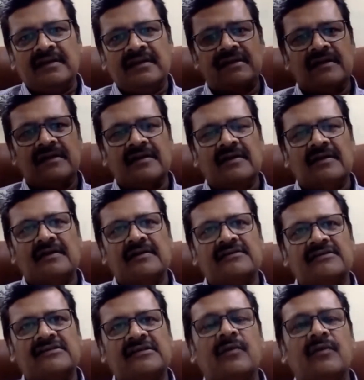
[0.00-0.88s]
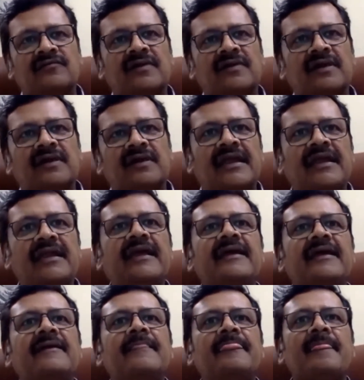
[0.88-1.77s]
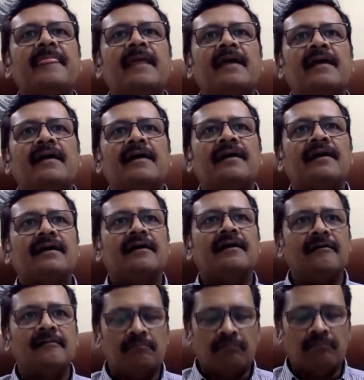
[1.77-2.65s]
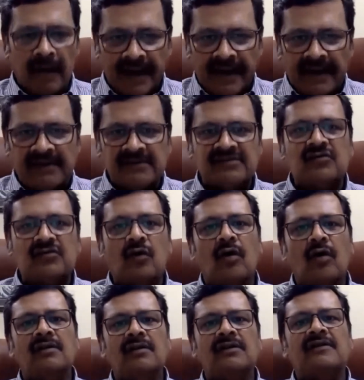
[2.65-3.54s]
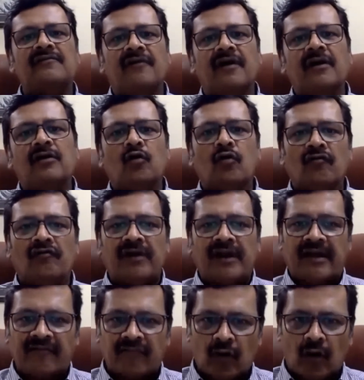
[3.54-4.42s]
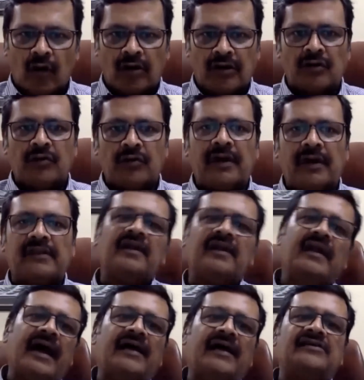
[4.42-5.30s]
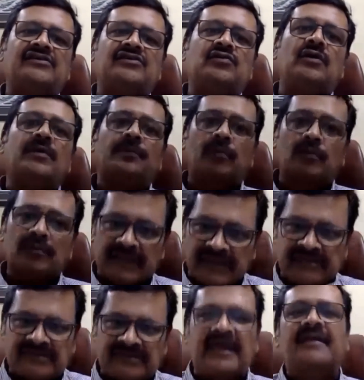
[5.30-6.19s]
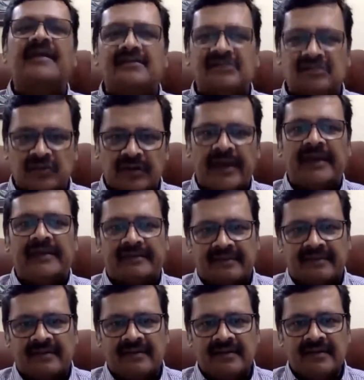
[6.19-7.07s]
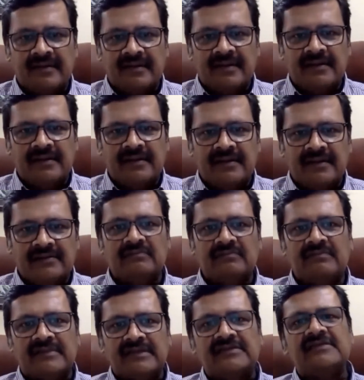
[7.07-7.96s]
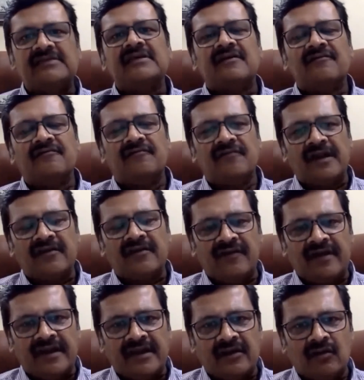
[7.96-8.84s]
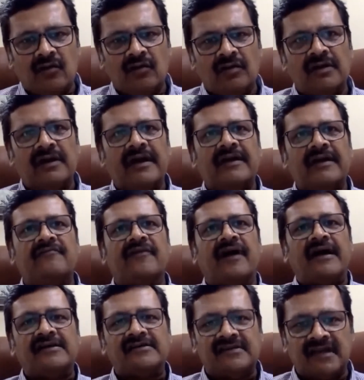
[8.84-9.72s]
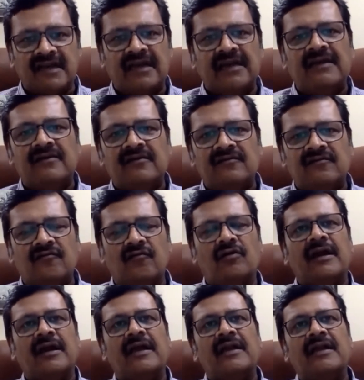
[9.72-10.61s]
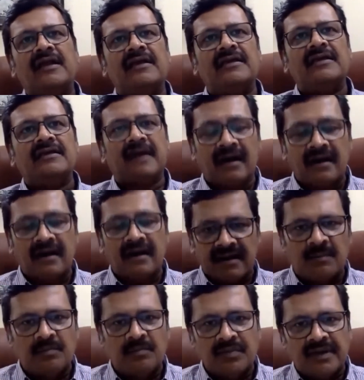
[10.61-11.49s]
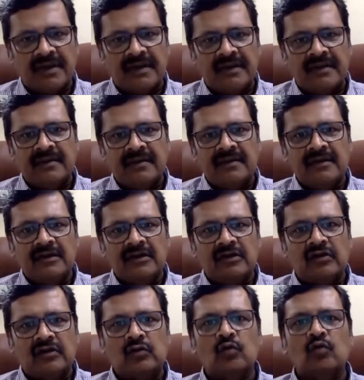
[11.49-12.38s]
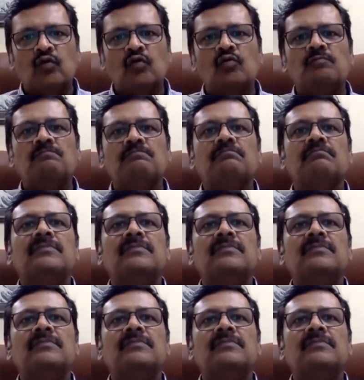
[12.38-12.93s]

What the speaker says: Some of the leading minds all the world over have got together at ISO and put these standards together. So this is a very, very good advisory for any young company to